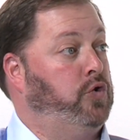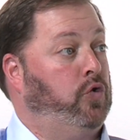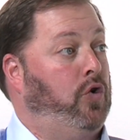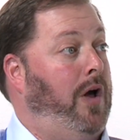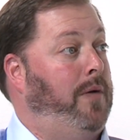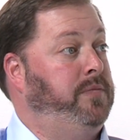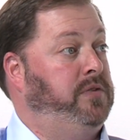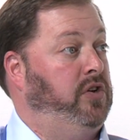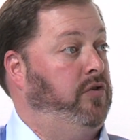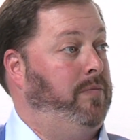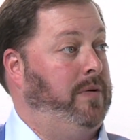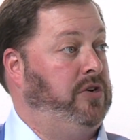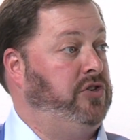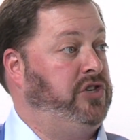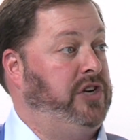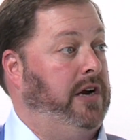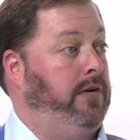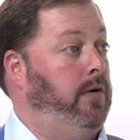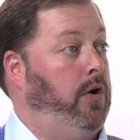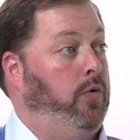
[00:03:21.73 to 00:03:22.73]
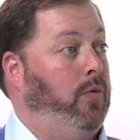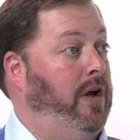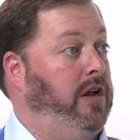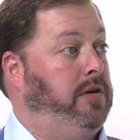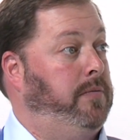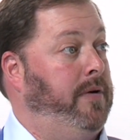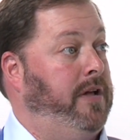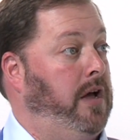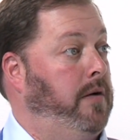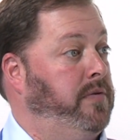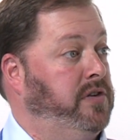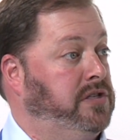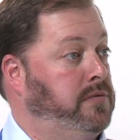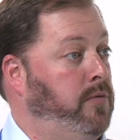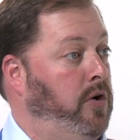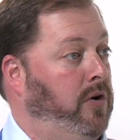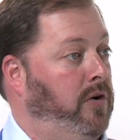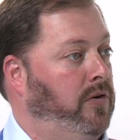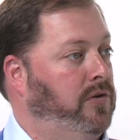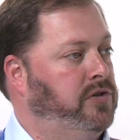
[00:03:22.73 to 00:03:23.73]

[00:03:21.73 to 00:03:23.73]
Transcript: drums that have been jerry-rigged to become a smoker.